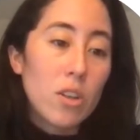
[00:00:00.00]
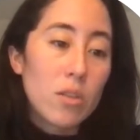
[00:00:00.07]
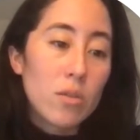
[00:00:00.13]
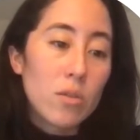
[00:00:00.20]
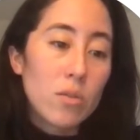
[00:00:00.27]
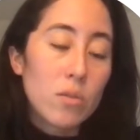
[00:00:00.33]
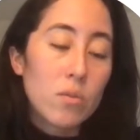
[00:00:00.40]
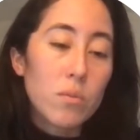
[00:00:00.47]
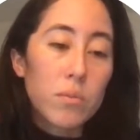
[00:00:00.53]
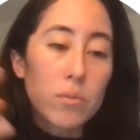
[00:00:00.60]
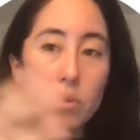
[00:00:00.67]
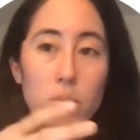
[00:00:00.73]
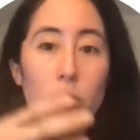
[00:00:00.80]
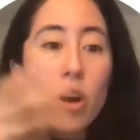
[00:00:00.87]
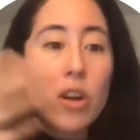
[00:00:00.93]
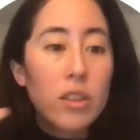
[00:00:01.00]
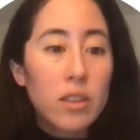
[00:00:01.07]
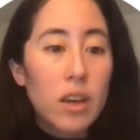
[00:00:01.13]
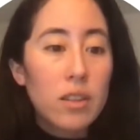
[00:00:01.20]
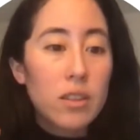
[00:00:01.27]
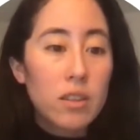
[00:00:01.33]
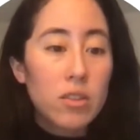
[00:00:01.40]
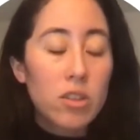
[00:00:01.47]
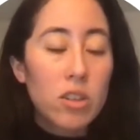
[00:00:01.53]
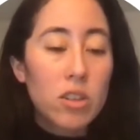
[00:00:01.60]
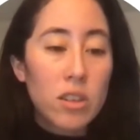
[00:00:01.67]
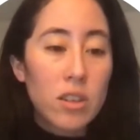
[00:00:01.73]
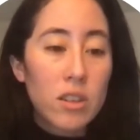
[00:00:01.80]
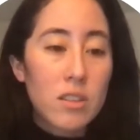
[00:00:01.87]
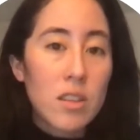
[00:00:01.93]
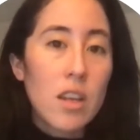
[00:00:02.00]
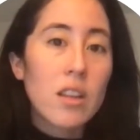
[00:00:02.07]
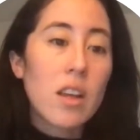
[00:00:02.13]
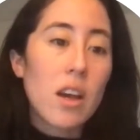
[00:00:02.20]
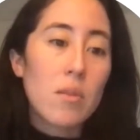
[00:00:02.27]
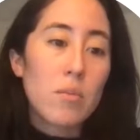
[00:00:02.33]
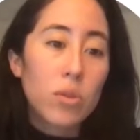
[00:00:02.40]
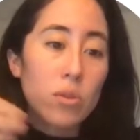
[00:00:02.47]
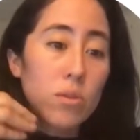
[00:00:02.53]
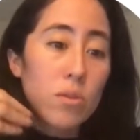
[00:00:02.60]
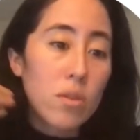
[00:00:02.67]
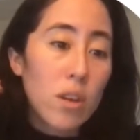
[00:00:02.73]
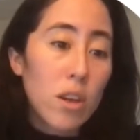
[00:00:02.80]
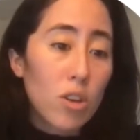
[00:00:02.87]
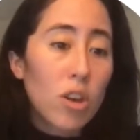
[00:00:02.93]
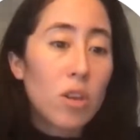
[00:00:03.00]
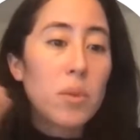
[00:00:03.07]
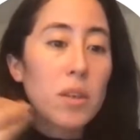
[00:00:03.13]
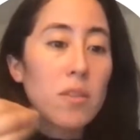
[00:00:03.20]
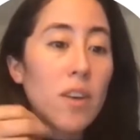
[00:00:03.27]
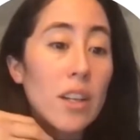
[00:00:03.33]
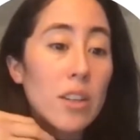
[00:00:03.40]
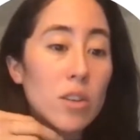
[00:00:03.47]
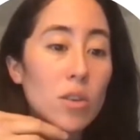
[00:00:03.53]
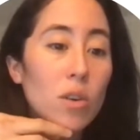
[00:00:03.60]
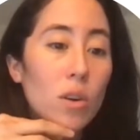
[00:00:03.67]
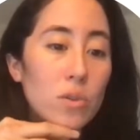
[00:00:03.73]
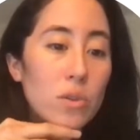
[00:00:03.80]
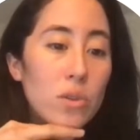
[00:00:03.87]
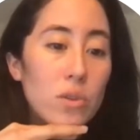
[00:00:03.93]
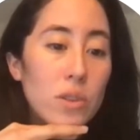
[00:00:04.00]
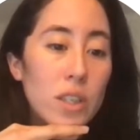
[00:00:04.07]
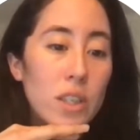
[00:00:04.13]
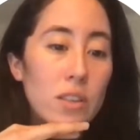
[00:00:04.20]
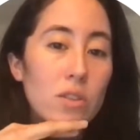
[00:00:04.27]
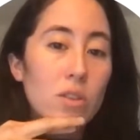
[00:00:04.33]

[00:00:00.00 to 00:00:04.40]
monetize it to a certain extent and produce economic value also in it.